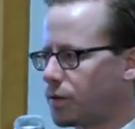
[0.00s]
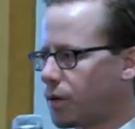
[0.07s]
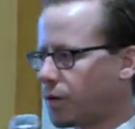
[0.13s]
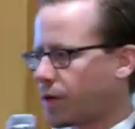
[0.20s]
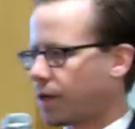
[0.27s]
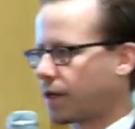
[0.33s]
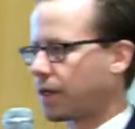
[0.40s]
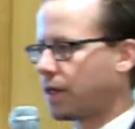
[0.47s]

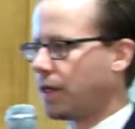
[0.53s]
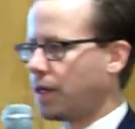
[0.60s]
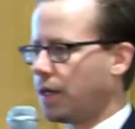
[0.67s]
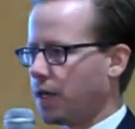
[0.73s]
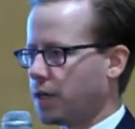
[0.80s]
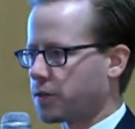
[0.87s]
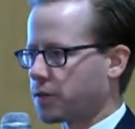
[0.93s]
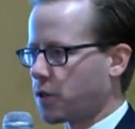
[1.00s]
Okay,
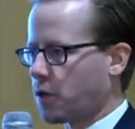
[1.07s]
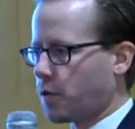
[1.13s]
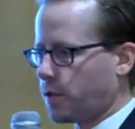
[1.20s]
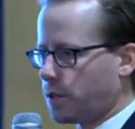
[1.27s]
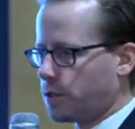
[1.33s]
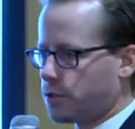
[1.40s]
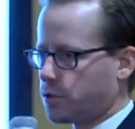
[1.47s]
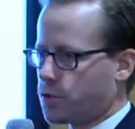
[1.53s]
it's
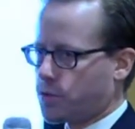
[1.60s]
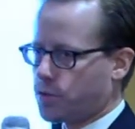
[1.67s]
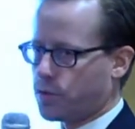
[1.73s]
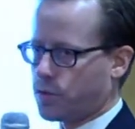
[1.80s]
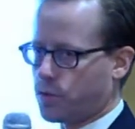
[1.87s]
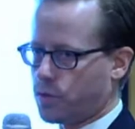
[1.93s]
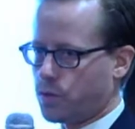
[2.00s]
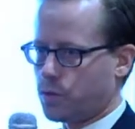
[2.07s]
going
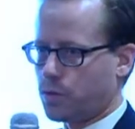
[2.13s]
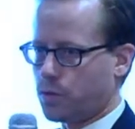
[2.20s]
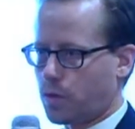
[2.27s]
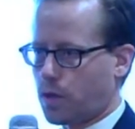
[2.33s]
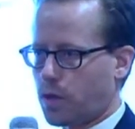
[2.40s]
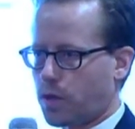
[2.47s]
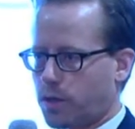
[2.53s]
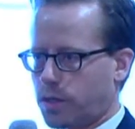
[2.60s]

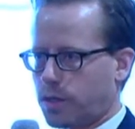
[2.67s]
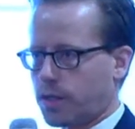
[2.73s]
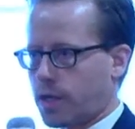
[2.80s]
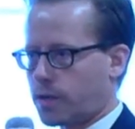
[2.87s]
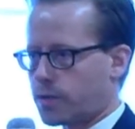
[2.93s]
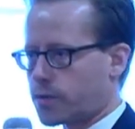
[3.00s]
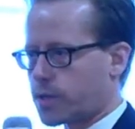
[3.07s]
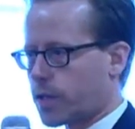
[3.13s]
to our
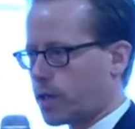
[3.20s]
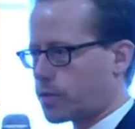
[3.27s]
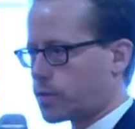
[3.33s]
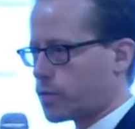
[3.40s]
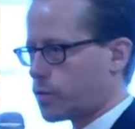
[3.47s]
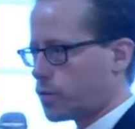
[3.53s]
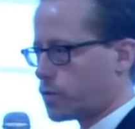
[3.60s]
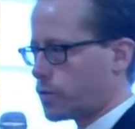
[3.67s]
in-house
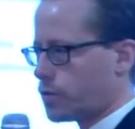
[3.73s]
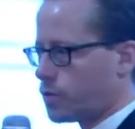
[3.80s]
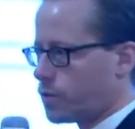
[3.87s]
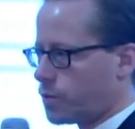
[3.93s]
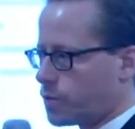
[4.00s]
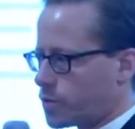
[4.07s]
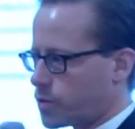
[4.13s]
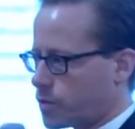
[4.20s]
counsel
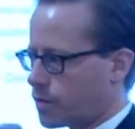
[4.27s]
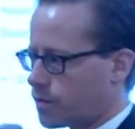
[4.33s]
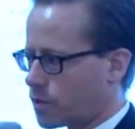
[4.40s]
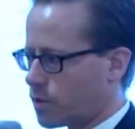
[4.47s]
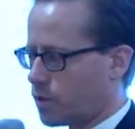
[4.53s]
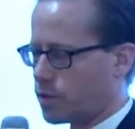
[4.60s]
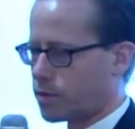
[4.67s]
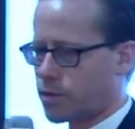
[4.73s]
to preserve and
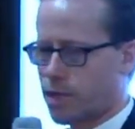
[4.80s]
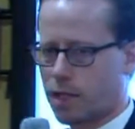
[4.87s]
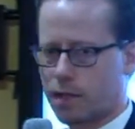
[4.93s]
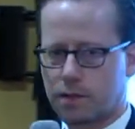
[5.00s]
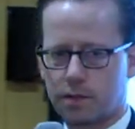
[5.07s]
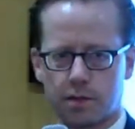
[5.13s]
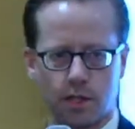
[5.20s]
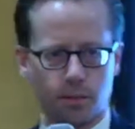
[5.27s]
call. Is that
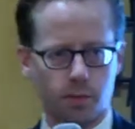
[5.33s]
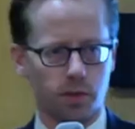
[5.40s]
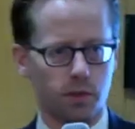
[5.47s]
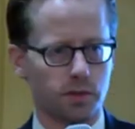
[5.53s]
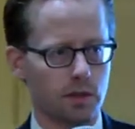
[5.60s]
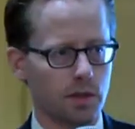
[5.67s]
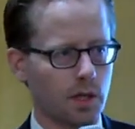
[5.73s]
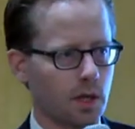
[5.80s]
a separate
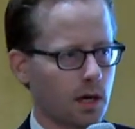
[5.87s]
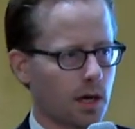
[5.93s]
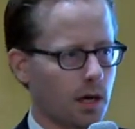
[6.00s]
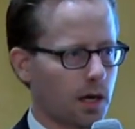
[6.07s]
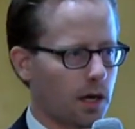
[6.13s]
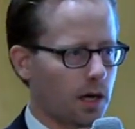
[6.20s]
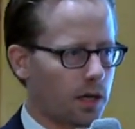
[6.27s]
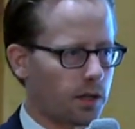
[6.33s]

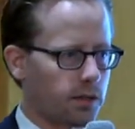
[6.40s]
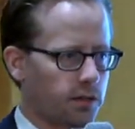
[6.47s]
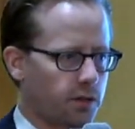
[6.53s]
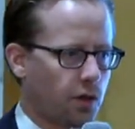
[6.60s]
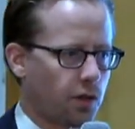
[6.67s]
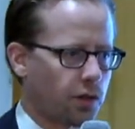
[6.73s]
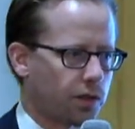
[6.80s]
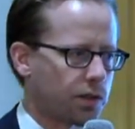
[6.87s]

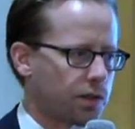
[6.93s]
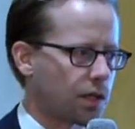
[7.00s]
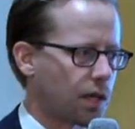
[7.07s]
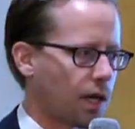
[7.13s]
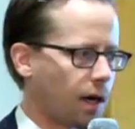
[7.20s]
notice?